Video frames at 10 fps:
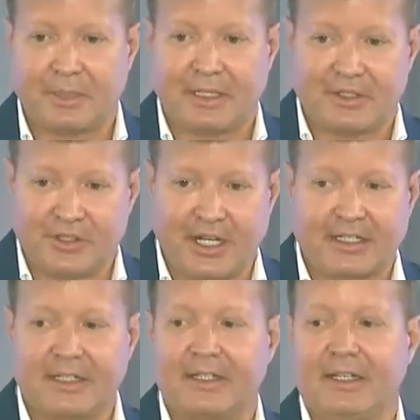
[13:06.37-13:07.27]

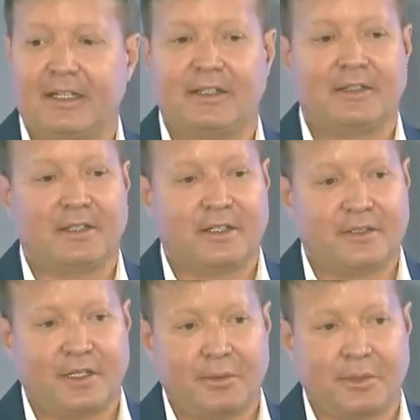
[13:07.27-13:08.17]
injected into the
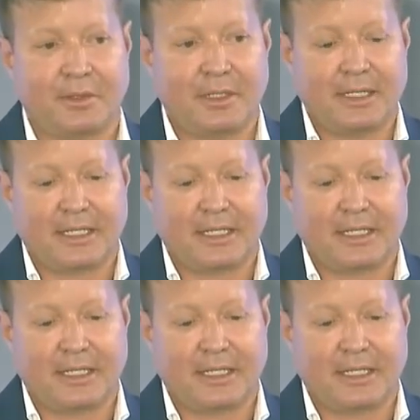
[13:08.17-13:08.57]
tumor